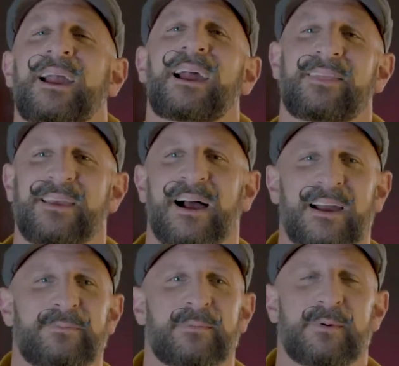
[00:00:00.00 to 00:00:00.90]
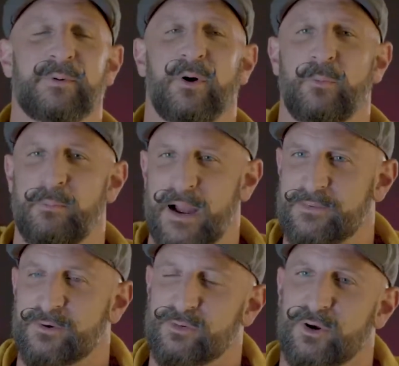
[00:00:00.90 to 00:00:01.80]
and the IFBB Pro
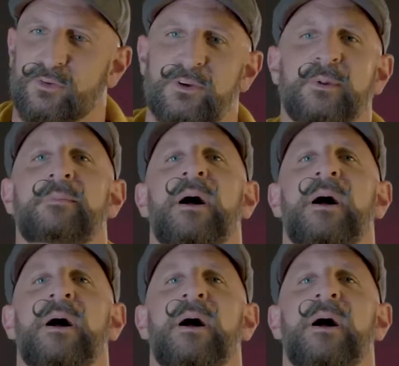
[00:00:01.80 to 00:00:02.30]
Masters show simply